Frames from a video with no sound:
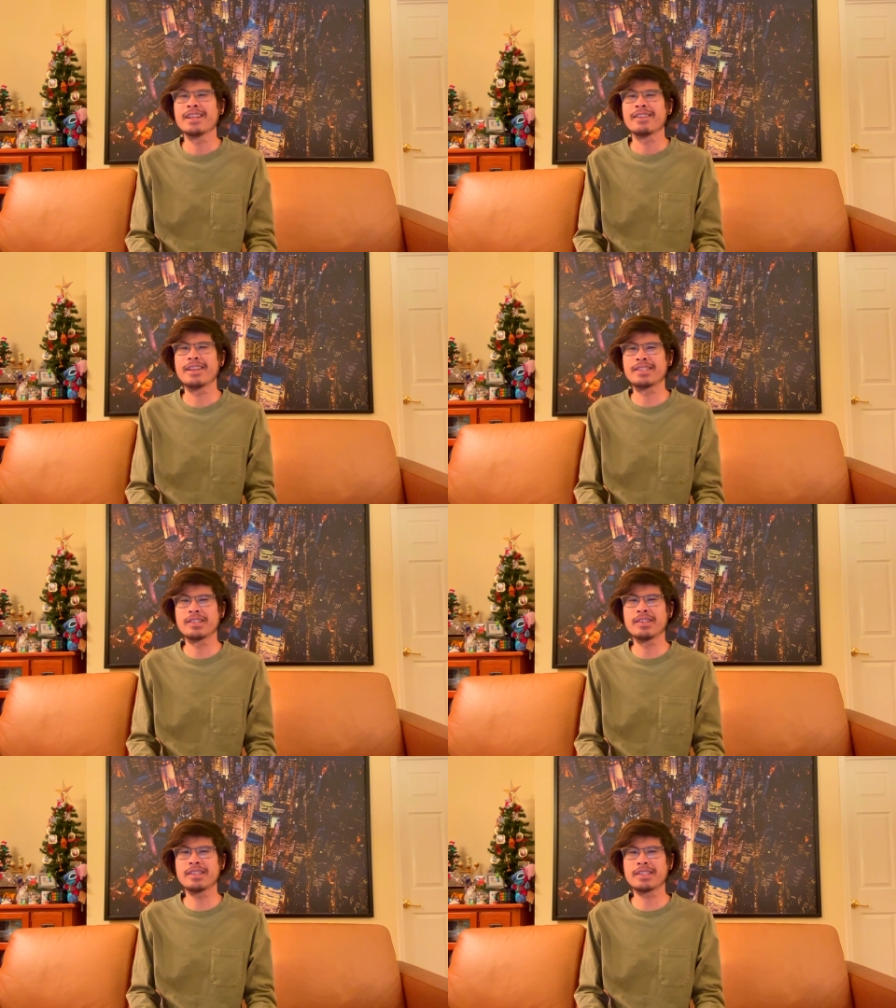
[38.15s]
Let's
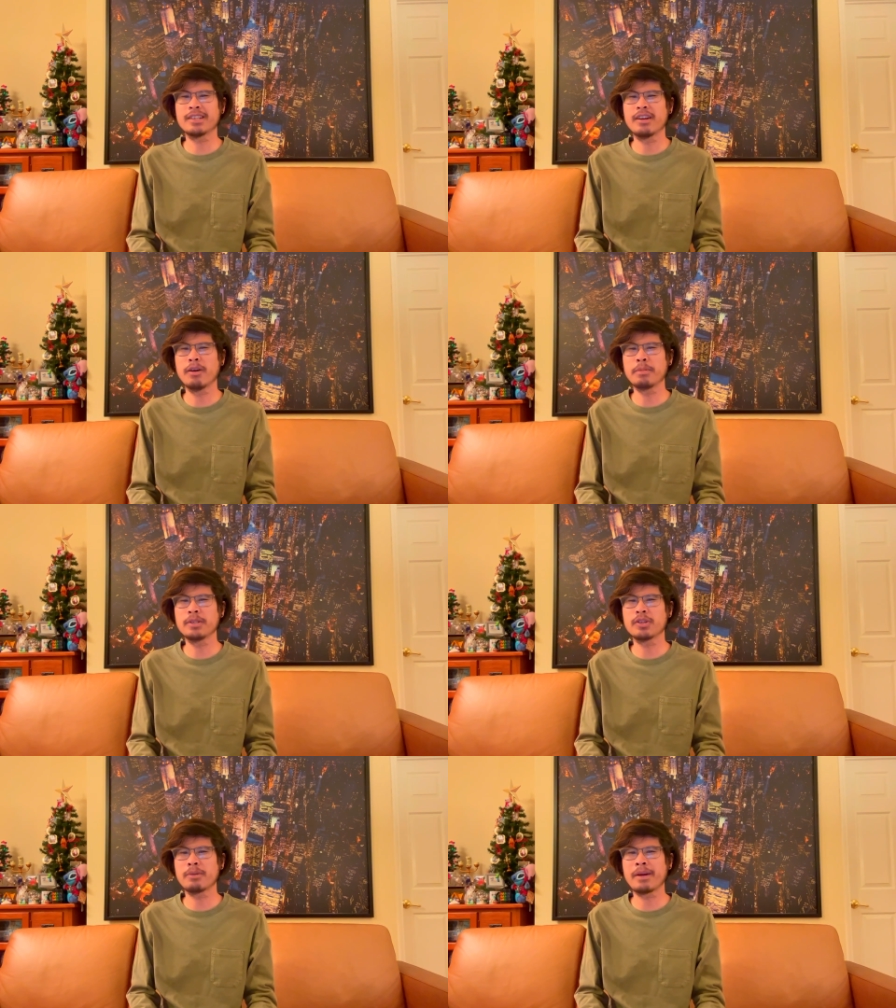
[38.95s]
do this and hope you
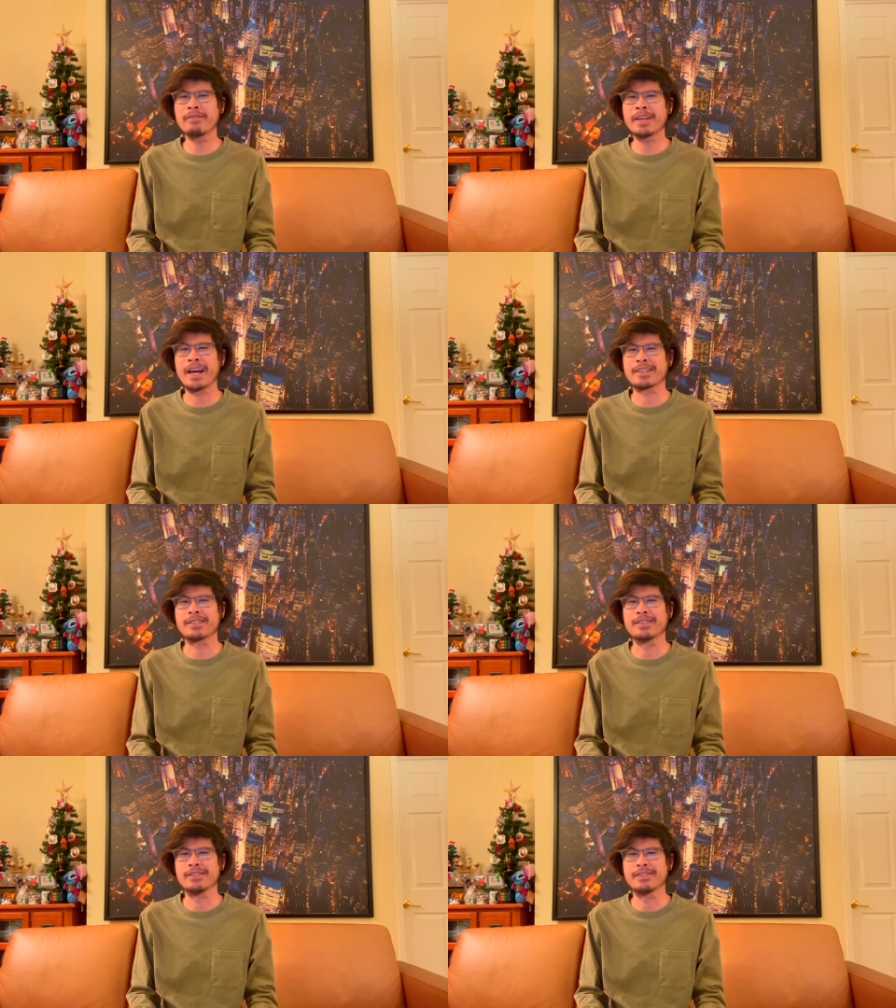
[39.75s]
enjoy my reaction.